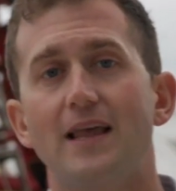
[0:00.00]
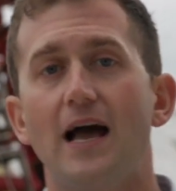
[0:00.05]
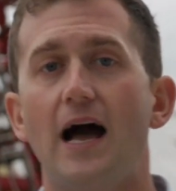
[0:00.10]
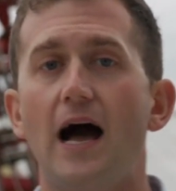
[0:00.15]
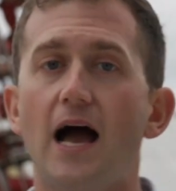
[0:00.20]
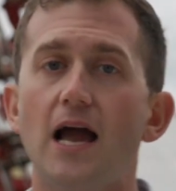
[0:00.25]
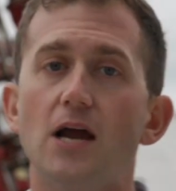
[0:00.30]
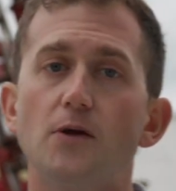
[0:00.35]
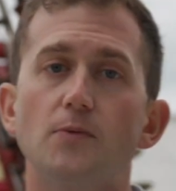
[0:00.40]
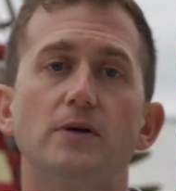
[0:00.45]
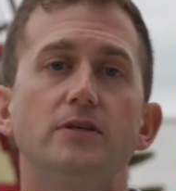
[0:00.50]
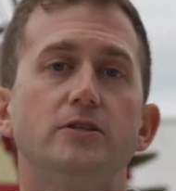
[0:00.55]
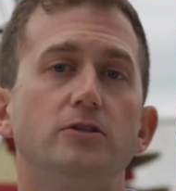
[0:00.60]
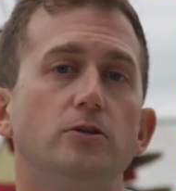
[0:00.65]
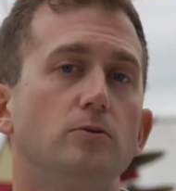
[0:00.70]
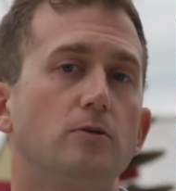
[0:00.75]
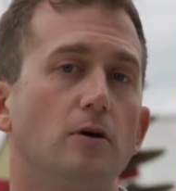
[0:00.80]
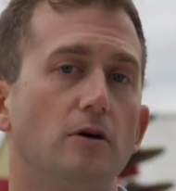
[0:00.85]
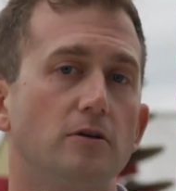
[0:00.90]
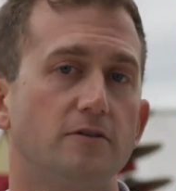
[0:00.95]
high
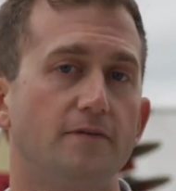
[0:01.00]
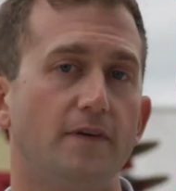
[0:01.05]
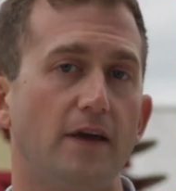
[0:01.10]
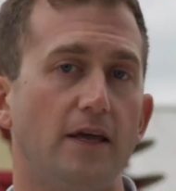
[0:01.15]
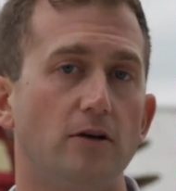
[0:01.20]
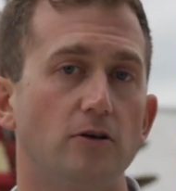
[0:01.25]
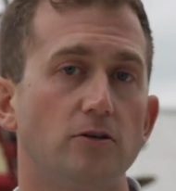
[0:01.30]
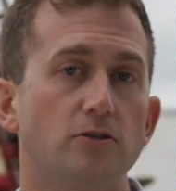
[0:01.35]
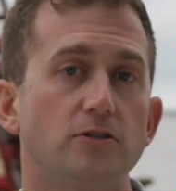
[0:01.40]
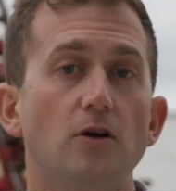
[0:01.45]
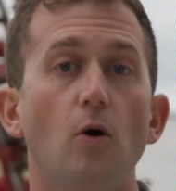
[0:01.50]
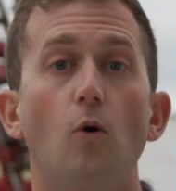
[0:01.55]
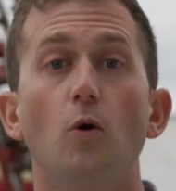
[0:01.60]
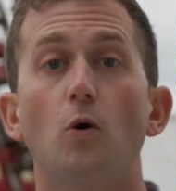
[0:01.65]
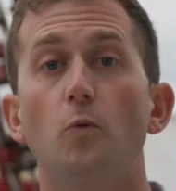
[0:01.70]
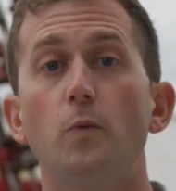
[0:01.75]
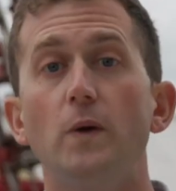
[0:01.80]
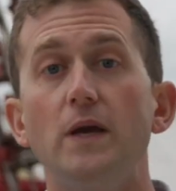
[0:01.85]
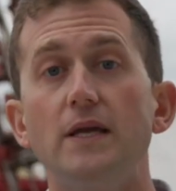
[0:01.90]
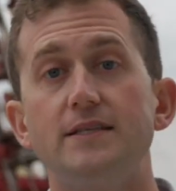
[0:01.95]
residue cultivators
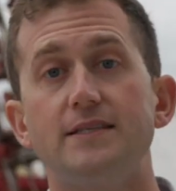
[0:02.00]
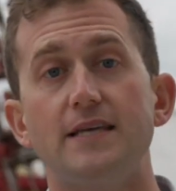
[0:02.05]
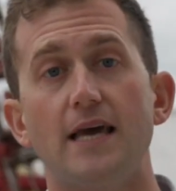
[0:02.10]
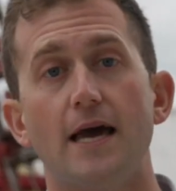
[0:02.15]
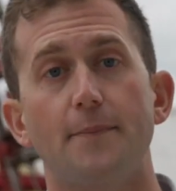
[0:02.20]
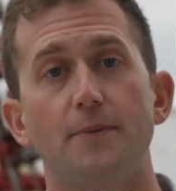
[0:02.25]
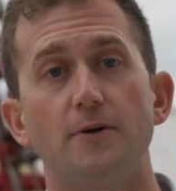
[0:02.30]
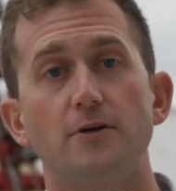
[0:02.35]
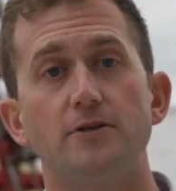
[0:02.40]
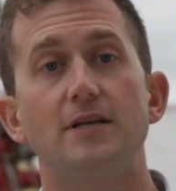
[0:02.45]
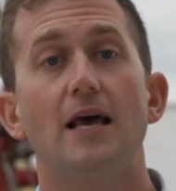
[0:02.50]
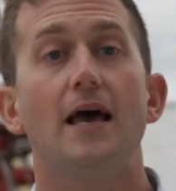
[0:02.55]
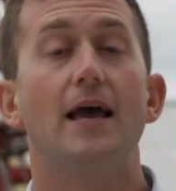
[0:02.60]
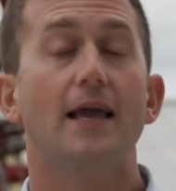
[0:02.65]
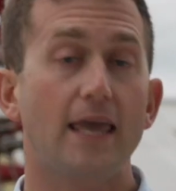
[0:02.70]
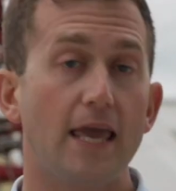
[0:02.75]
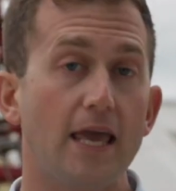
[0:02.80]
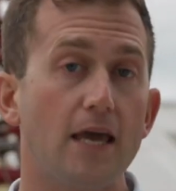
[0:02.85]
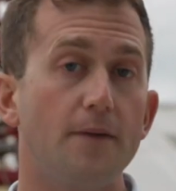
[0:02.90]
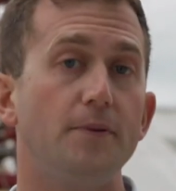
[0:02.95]
or weed zappers
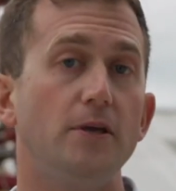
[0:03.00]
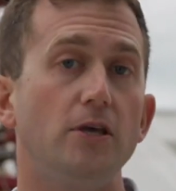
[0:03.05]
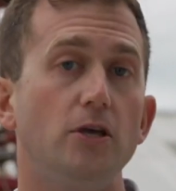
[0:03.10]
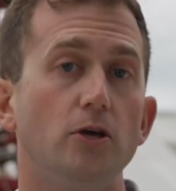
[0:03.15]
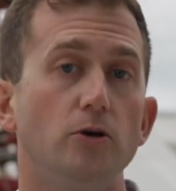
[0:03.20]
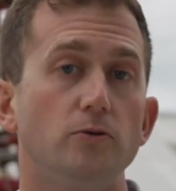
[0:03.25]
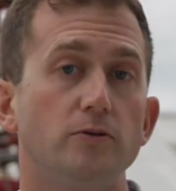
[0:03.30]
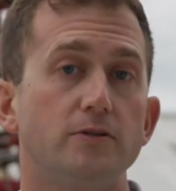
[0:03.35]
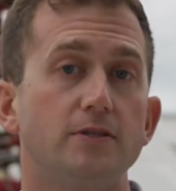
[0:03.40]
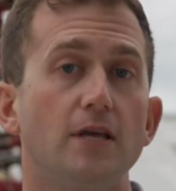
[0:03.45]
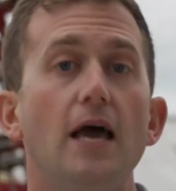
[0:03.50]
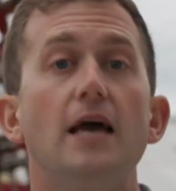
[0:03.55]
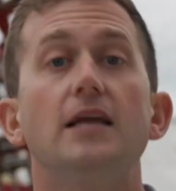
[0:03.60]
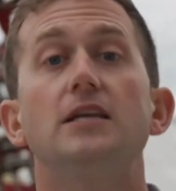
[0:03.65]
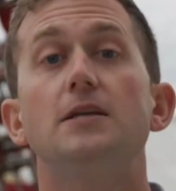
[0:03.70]
can be used,